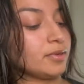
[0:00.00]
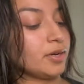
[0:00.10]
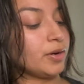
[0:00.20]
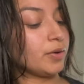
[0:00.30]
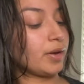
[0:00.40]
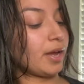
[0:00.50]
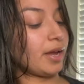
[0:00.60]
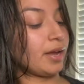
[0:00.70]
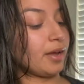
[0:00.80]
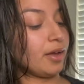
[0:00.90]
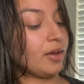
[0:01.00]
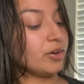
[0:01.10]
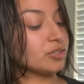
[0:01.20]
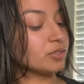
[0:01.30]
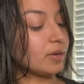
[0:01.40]
Okay,
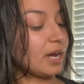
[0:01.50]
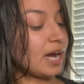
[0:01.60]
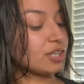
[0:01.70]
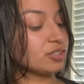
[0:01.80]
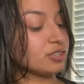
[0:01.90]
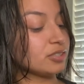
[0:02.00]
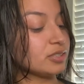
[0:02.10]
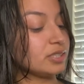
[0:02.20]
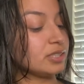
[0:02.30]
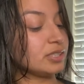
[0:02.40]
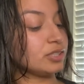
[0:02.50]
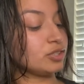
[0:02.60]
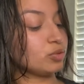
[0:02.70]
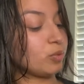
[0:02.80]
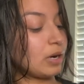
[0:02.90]
so I actually did
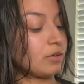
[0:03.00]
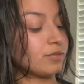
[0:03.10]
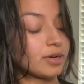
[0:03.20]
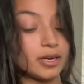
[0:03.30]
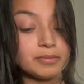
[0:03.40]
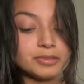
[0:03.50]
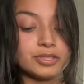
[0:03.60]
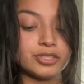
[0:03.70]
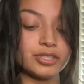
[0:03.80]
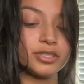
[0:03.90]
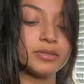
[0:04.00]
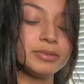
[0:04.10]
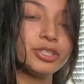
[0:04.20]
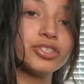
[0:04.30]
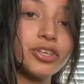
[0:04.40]
12 cups just to be
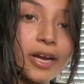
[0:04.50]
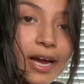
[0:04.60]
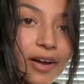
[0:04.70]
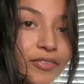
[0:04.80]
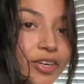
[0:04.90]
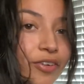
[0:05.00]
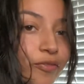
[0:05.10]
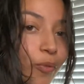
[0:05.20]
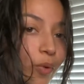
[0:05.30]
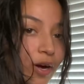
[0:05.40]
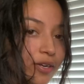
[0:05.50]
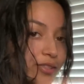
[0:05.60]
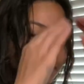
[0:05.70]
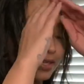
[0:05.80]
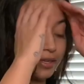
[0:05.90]
sure I have enough water
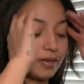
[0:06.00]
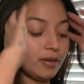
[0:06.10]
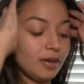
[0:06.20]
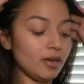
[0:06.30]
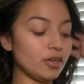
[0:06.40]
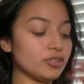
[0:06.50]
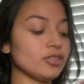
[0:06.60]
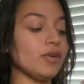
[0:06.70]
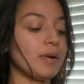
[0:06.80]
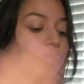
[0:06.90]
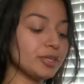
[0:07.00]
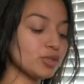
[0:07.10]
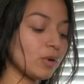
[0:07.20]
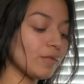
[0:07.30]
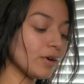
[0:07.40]
in there. So I put
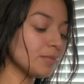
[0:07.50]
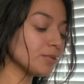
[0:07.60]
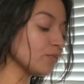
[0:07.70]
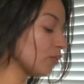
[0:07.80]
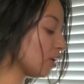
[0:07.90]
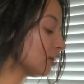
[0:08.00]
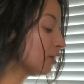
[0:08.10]
12 cups of water.